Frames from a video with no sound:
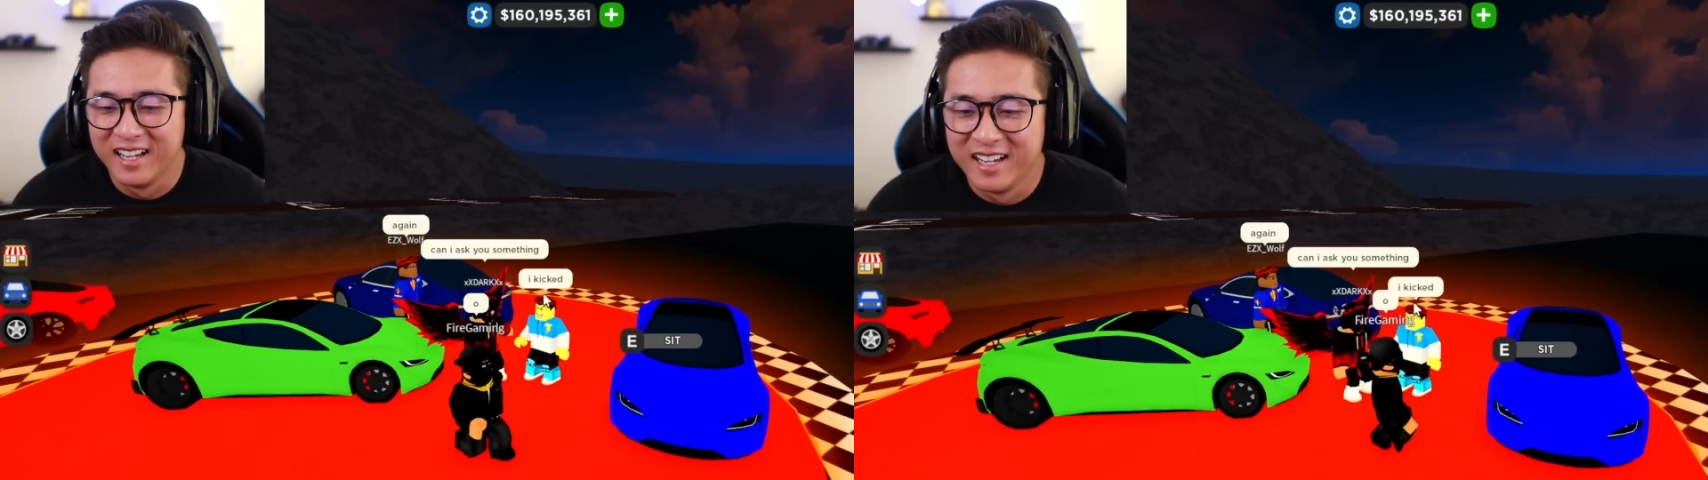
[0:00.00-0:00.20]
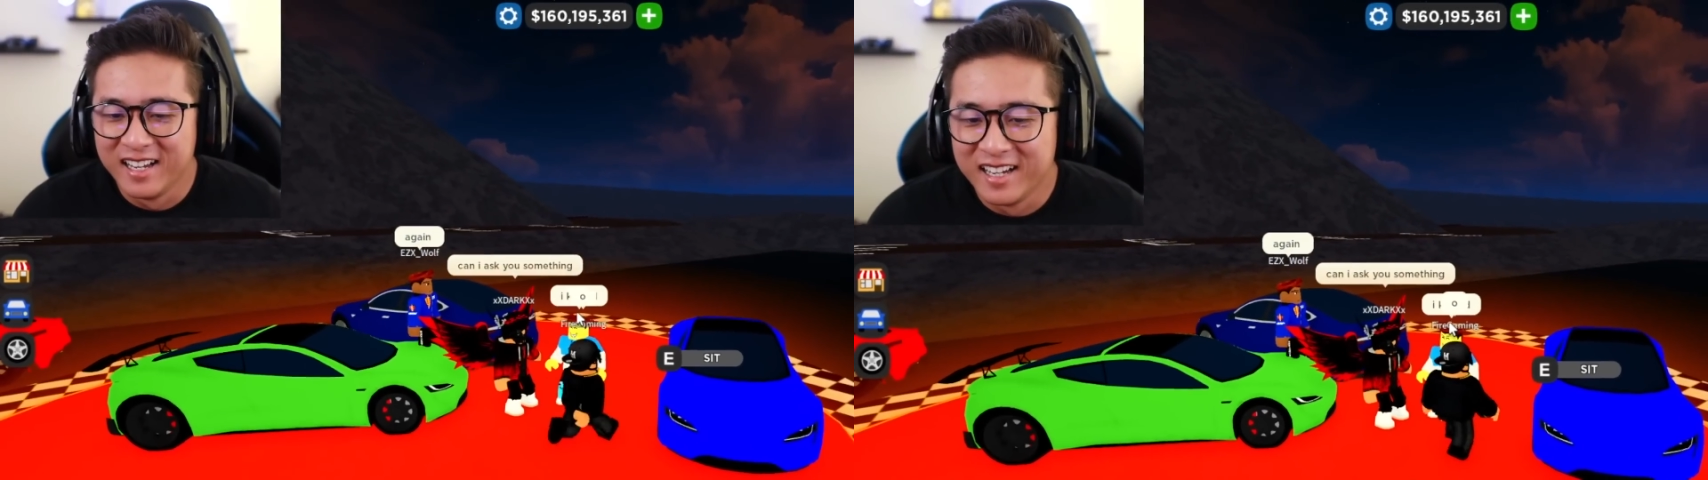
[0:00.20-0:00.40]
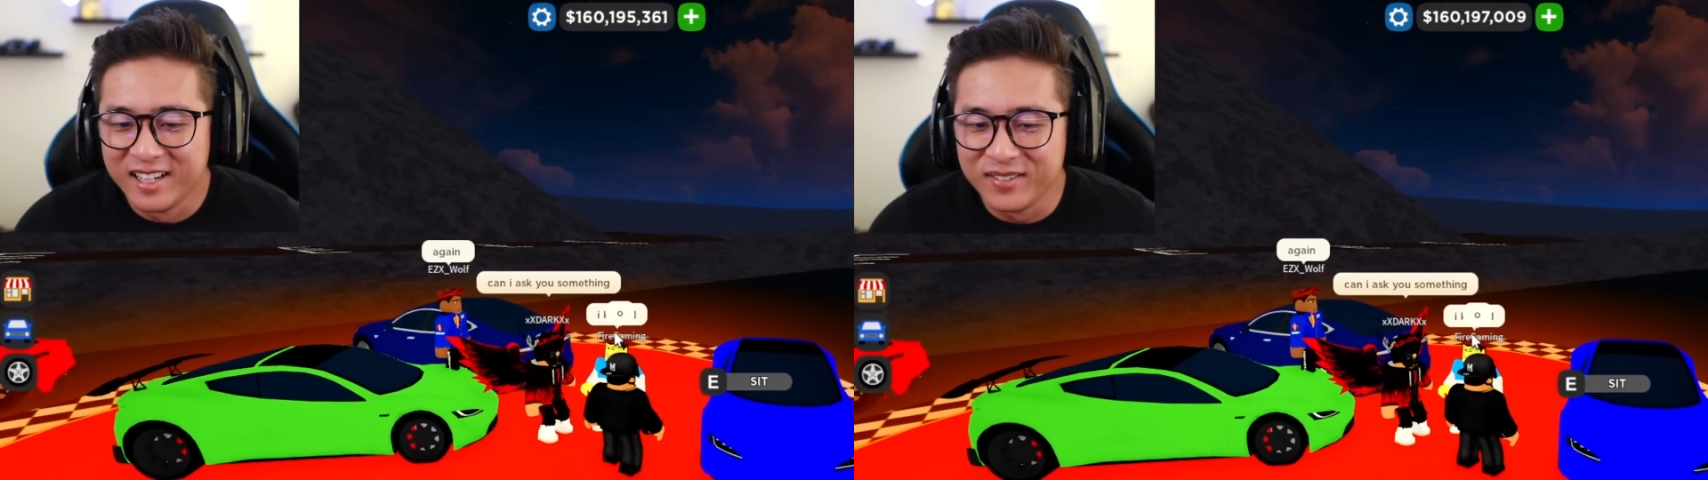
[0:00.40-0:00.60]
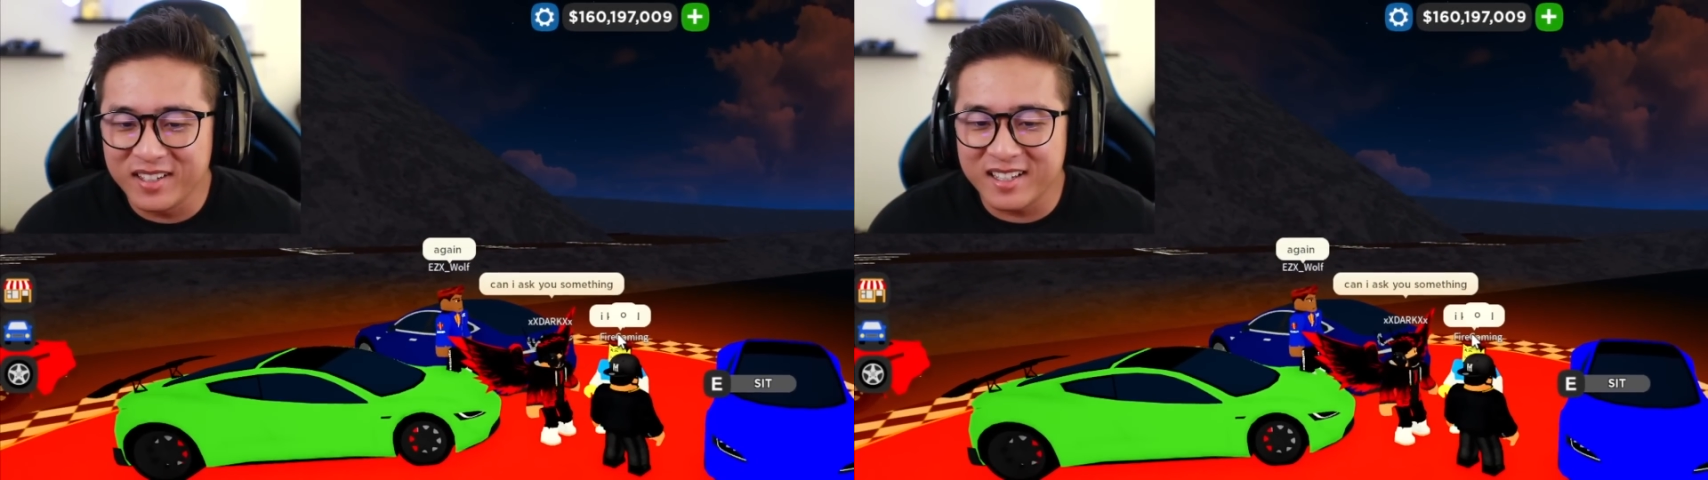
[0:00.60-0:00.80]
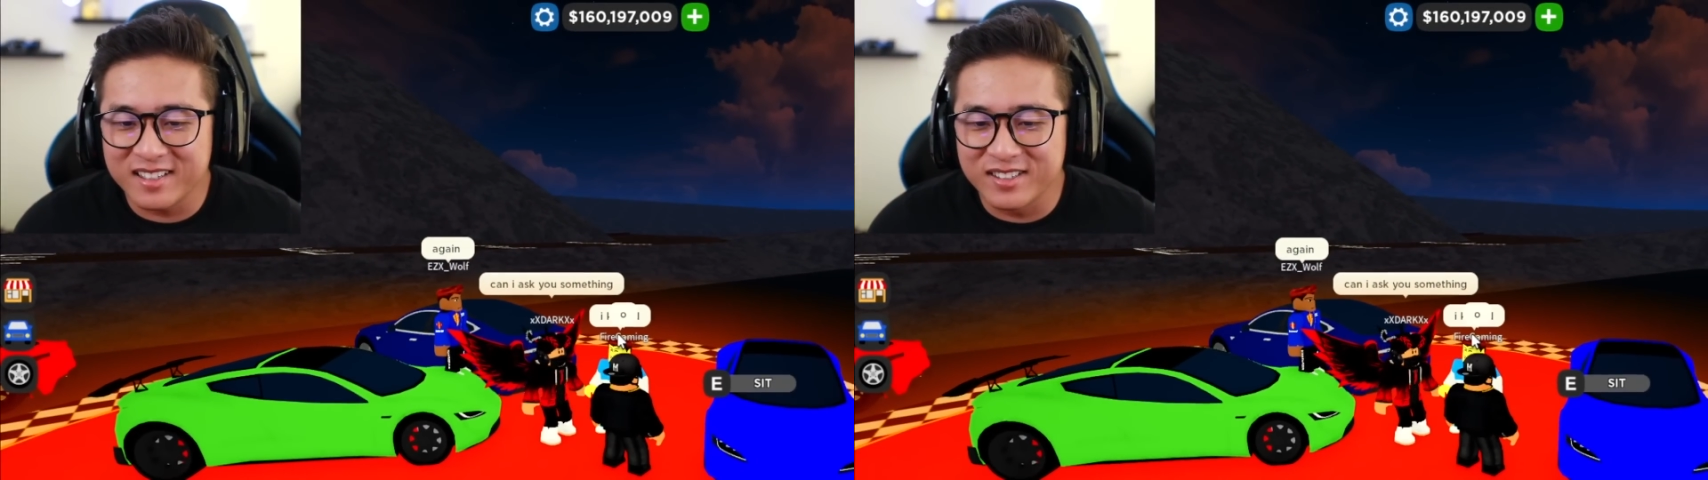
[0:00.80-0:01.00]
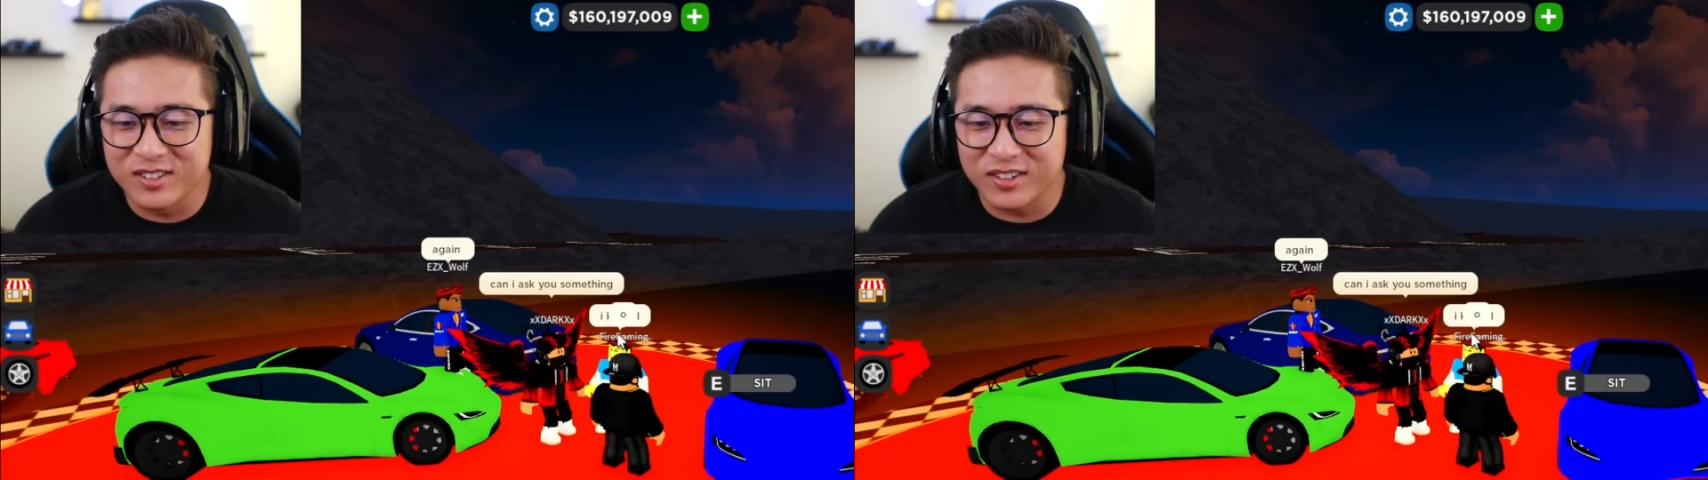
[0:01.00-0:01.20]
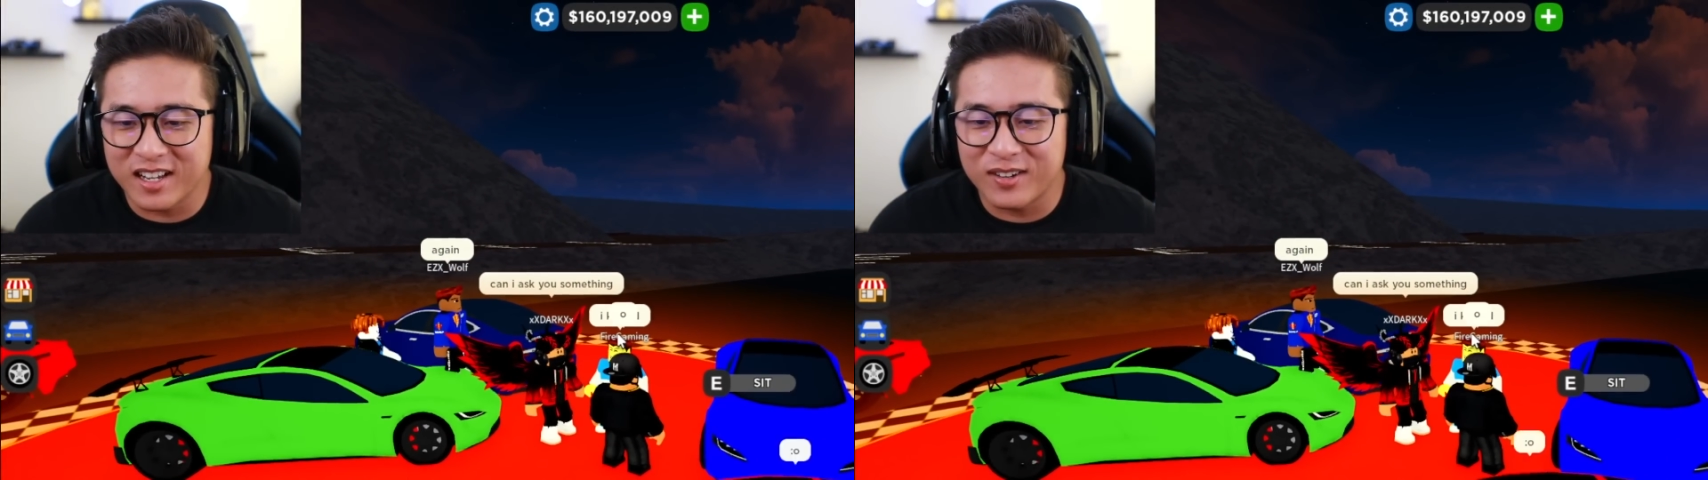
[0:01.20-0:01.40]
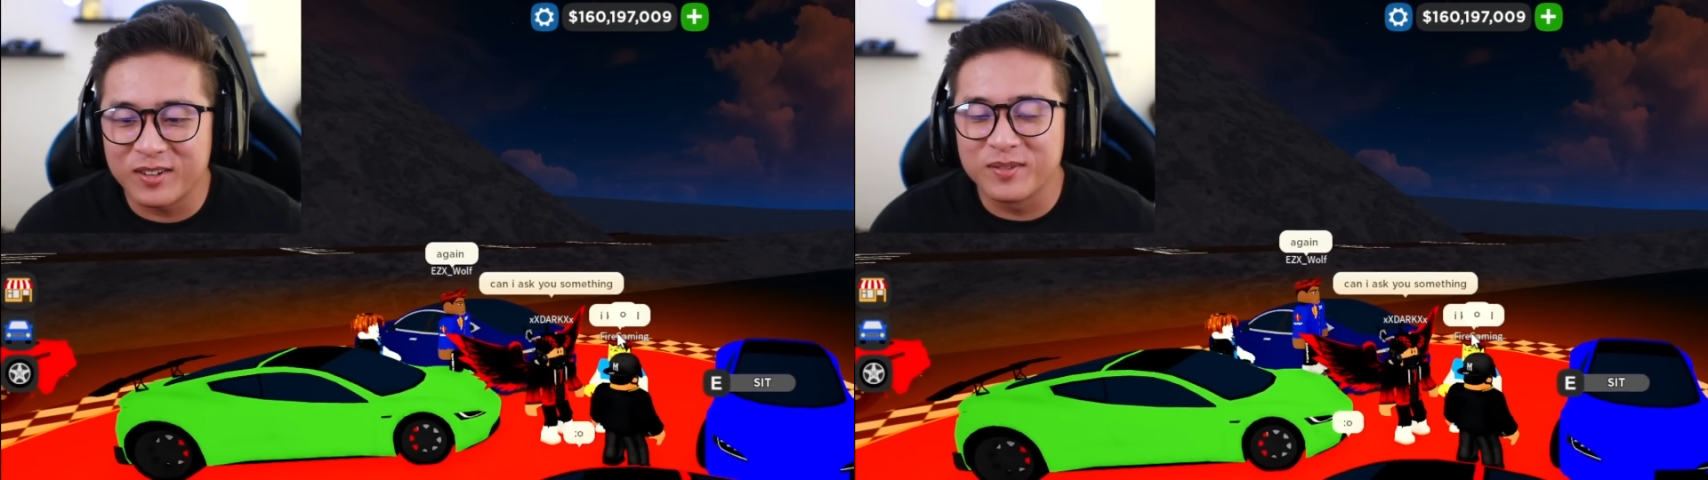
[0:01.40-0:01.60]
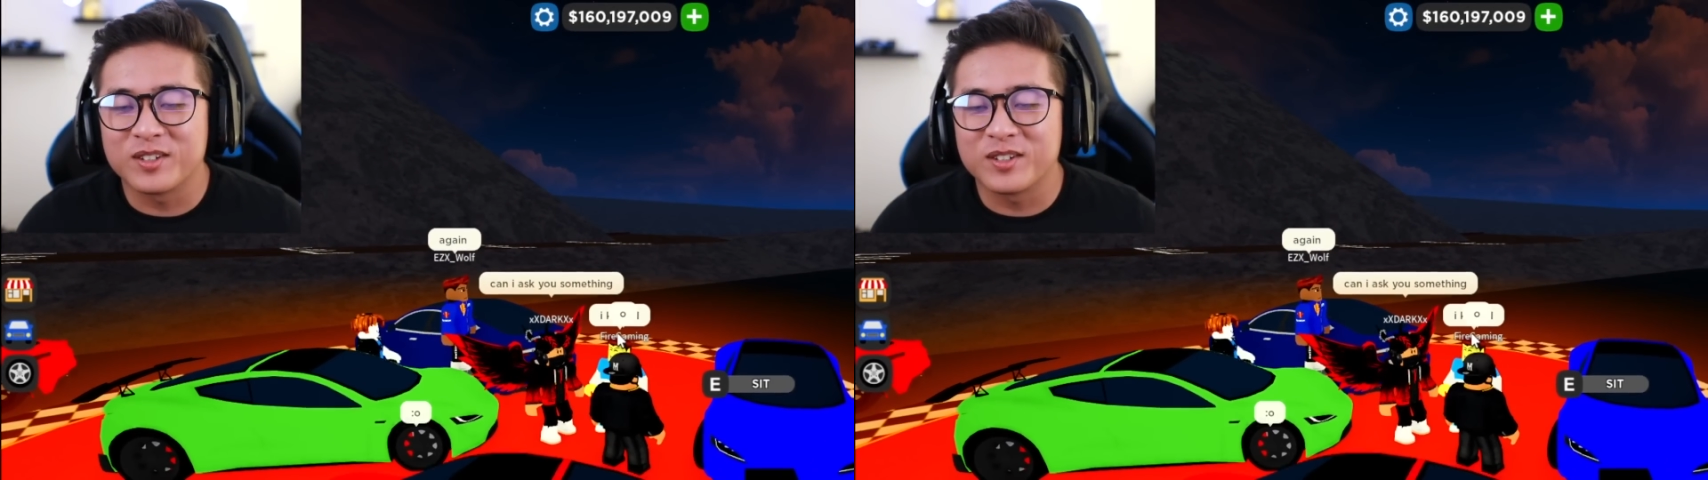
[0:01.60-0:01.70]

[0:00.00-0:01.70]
if you guys enjoyed that one,